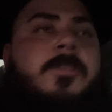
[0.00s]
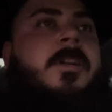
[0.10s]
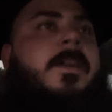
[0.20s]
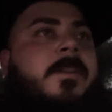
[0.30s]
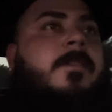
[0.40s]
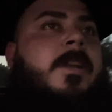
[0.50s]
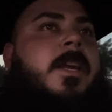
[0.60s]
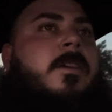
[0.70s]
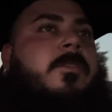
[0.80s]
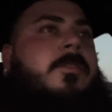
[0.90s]
driving it right
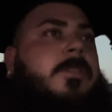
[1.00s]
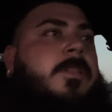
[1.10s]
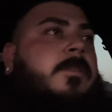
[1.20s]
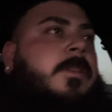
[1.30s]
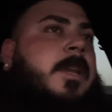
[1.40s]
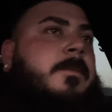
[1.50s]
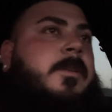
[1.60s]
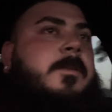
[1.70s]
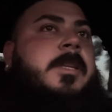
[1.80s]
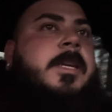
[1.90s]
now, cruising through the
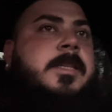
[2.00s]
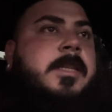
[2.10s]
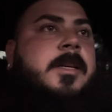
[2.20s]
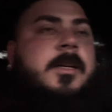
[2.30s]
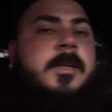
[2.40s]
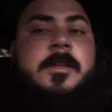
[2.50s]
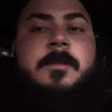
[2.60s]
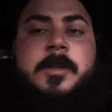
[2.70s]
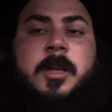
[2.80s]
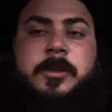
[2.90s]
neighborhood with the AC on,
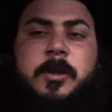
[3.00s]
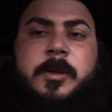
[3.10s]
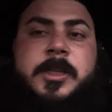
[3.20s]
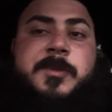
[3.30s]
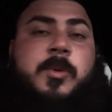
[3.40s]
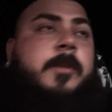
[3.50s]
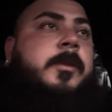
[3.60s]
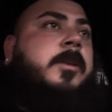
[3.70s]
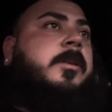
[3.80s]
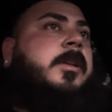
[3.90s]
but I'll throw it in sport
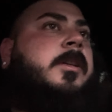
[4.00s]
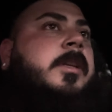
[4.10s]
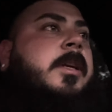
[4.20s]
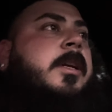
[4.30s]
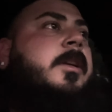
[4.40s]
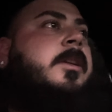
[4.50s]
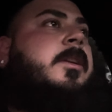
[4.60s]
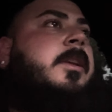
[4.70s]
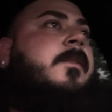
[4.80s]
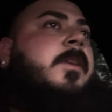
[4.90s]
mode and
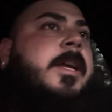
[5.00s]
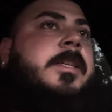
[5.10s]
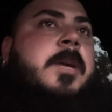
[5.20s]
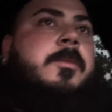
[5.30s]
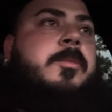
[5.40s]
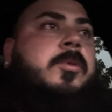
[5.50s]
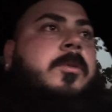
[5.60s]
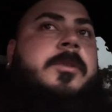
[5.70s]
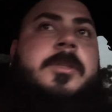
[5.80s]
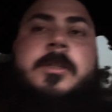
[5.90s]
give you guys a couple
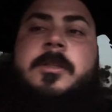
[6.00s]
pulls.